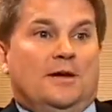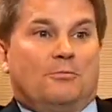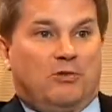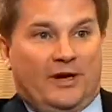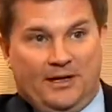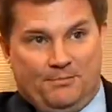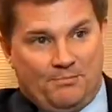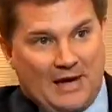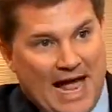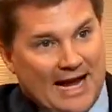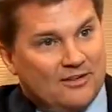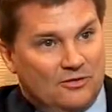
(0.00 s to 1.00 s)
bringing it
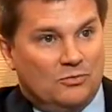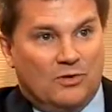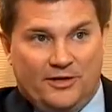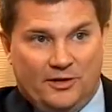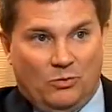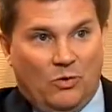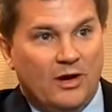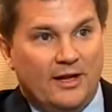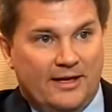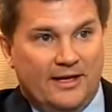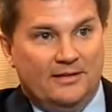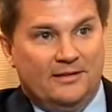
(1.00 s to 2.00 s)
back to where you
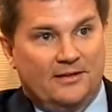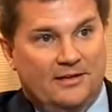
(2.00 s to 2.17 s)
wanted it,